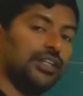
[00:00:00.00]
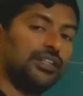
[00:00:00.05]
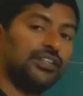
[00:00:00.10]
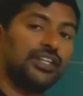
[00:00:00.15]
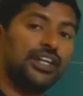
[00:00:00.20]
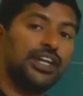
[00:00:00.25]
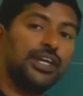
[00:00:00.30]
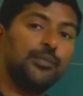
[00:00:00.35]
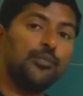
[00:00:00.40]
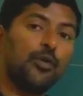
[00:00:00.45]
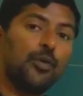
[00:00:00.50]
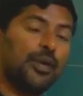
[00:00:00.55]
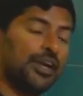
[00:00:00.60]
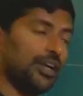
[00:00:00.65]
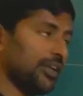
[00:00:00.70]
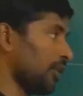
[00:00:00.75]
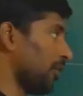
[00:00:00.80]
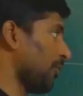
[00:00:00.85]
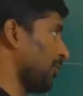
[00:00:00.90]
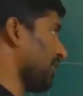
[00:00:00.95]
three
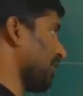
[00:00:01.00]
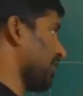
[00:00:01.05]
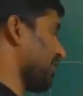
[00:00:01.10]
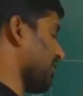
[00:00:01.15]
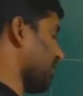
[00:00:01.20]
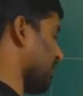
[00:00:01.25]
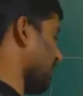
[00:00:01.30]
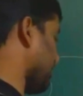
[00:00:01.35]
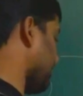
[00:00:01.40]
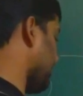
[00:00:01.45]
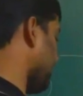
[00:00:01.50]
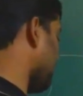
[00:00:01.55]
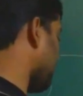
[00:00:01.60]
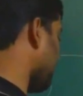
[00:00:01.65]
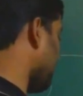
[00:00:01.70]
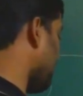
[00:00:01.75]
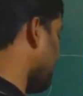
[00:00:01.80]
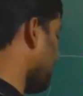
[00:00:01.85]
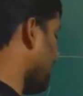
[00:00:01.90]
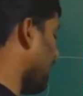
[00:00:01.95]
moment of inertia
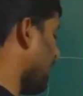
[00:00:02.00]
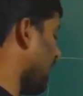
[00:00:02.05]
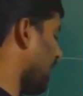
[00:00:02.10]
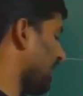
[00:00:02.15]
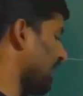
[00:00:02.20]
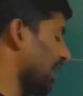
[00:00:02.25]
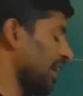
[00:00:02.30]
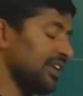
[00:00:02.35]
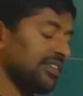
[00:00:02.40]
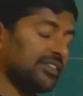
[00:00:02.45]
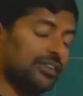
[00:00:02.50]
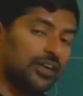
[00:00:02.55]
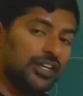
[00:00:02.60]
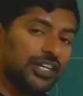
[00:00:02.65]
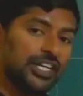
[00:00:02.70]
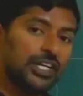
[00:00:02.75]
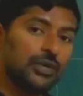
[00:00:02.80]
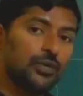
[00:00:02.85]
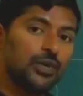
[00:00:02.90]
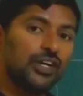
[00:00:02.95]
since IA is
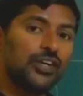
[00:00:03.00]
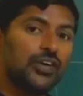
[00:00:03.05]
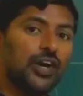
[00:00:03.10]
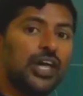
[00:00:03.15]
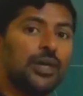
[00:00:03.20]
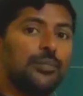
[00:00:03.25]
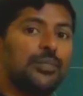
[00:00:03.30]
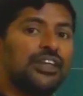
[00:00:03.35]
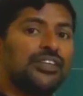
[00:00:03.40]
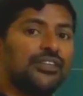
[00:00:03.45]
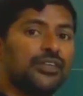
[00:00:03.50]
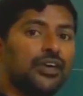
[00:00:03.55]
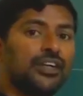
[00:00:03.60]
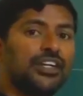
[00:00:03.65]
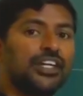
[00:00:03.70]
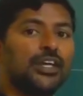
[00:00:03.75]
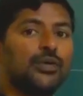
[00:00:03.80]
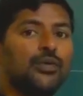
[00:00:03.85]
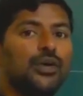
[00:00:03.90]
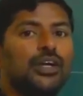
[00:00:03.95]
not equal to IB is
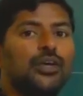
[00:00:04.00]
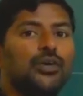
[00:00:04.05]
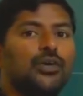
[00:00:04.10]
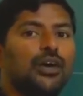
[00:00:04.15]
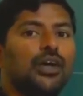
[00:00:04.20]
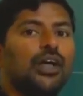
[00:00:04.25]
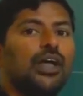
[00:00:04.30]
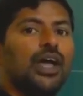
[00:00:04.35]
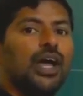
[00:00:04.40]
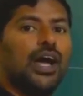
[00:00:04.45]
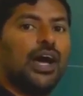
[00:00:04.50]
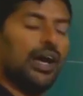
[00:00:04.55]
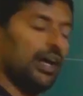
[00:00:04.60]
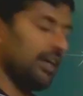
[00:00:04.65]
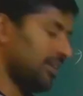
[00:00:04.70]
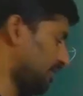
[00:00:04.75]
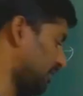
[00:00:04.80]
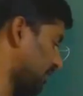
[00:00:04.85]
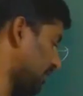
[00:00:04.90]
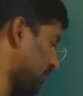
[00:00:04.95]
not equal to
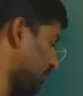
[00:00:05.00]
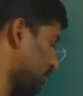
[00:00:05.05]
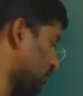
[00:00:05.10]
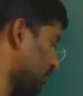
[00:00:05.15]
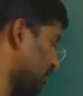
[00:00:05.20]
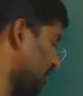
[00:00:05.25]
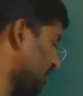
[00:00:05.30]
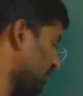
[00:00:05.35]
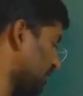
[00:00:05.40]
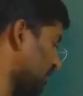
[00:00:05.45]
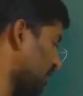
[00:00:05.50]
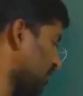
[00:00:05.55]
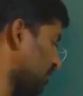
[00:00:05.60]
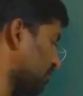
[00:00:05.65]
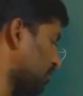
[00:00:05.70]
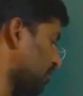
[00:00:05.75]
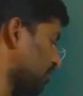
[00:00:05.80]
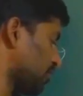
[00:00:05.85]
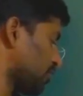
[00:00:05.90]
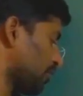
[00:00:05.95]
IC. So that is
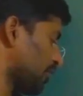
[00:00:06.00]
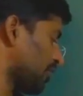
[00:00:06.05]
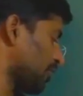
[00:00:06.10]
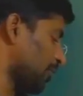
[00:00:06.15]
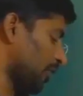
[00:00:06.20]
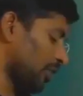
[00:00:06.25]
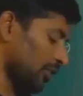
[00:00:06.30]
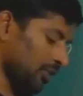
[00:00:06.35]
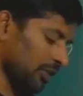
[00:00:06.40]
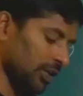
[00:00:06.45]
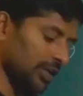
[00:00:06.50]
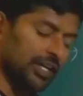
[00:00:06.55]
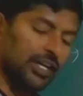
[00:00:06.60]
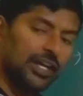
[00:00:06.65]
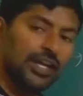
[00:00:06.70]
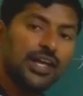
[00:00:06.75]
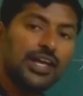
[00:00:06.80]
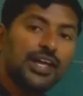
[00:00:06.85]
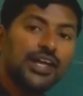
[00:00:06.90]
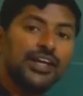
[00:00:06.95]
corresponds to which molecule
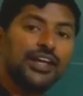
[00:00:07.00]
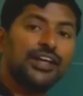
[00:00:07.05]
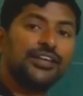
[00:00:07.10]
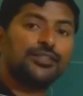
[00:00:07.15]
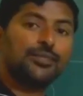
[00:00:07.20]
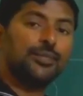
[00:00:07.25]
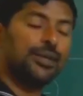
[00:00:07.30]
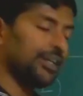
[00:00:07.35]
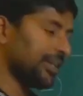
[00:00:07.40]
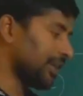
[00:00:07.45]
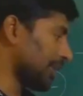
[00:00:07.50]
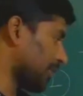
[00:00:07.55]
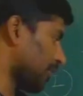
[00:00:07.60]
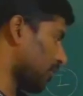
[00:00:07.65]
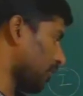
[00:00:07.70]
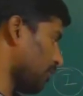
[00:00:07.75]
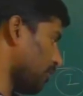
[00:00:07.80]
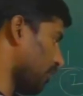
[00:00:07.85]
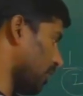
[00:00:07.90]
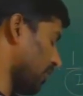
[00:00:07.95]
only? Asymmetric
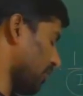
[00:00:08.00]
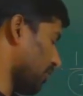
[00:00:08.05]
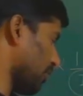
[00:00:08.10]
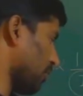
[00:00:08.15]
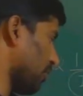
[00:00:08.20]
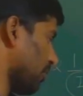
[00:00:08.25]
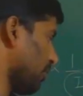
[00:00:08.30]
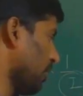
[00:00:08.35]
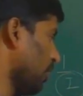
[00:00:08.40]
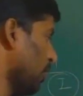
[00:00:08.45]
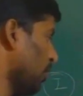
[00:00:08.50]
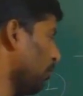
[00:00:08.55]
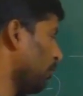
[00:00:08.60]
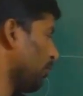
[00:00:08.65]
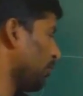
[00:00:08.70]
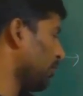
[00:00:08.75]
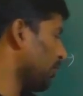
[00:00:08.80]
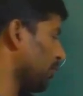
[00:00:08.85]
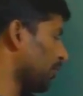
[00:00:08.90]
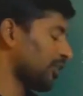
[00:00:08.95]
top molecule.
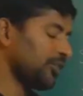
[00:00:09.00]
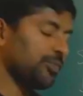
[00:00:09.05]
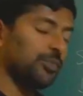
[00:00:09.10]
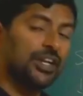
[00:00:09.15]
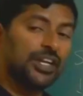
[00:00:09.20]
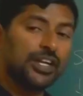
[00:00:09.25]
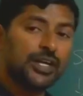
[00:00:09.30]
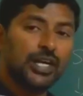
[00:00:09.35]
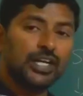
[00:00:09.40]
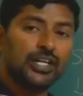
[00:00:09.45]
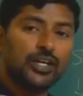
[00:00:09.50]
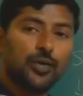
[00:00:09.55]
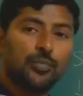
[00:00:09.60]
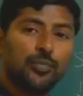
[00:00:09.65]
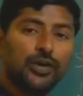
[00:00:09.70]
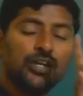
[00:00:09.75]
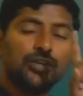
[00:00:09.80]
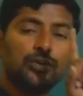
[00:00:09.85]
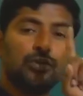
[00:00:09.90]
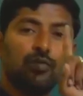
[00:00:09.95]
We know for spherical top
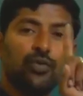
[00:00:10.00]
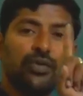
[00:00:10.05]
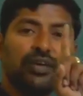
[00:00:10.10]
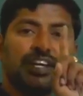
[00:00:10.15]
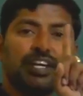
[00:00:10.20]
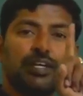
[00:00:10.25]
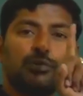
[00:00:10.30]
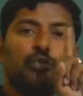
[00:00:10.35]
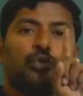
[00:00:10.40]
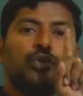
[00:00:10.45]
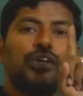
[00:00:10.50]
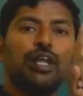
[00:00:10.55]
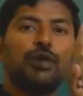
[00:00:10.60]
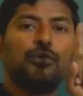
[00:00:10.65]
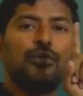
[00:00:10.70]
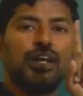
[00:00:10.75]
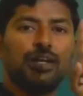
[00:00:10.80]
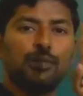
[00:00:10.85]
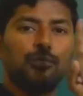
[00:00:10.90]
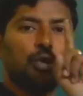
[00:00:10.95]
molecule we will get only
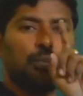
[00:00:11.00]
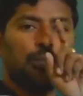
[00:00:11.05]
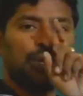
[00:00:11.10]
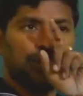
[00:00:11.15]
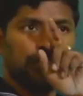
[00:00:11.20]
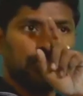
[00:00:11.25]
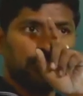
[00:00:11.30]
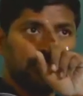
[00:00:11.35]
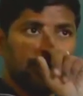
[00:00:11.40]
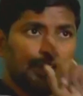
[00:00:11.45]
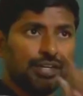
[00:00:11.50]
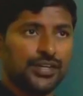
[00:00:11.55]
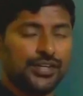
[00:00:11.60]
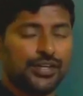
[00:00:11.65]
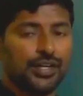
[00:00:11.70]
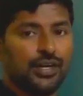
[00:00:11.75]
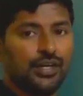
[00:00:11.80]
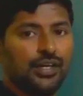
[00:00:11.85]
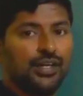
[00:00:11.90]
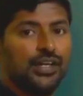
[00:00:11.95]
one moment of
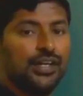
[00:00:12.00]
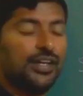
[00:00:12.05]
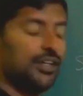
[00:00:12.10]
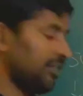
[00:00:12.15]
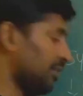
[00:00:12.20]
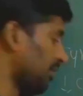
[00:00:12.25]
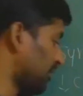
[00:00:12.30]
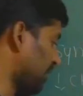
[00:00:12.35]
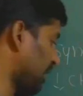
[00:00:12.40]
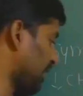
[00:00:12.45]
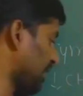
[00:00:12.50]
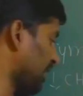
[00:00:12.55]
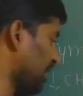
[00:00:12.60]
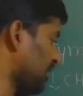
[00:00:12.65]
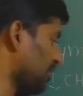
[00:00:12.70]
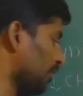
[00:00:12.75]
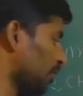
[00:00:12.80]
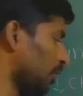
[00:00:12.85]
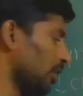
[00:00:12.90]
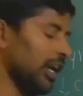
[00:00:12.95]
inertia since IA
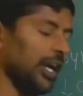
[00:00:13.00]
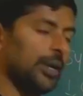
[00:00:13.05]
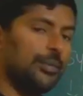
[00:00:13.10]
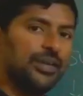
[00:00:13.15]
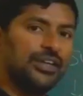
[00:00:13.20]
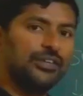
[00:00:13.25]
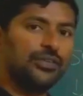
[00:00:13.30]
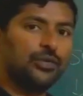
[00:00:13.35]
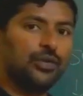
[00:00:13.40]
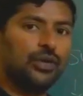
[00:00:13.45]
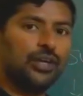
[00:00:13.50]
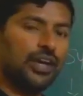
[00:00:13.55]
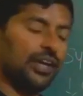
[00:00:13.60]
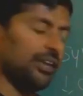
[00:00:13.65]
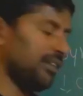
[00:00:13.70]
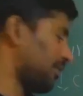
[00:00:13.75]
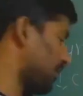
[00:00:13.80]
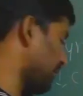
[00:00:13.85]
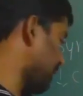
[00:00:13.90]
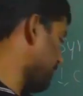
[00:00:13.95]
is equal to IB is equal to IC.